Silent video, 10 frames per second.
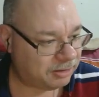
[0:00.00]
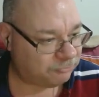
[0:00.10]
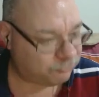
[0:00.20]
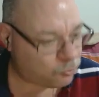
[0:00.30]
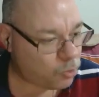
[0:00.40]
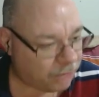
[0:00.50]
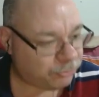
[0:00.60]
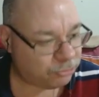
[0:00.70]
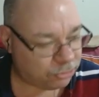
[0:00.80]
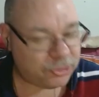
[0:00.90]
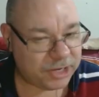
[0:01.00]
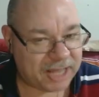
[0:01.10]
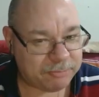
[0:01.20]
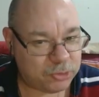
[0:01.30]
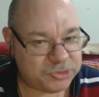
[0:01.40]

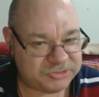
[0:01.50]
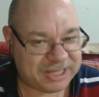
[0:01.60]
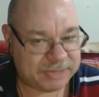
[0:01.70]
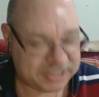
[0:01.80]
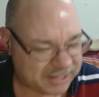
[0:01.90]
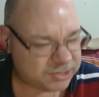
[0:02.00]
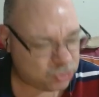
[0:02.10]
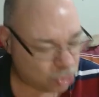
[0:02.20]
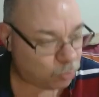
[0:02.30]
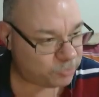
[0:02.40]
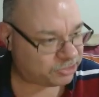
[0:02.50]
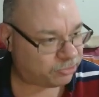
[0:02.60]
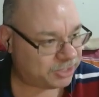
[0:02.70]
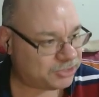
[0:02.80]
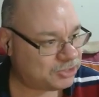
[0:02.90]
438 points of damage, and that's not with
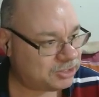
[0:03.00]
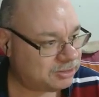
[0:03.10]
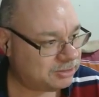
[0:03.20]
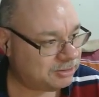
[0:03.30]
crits.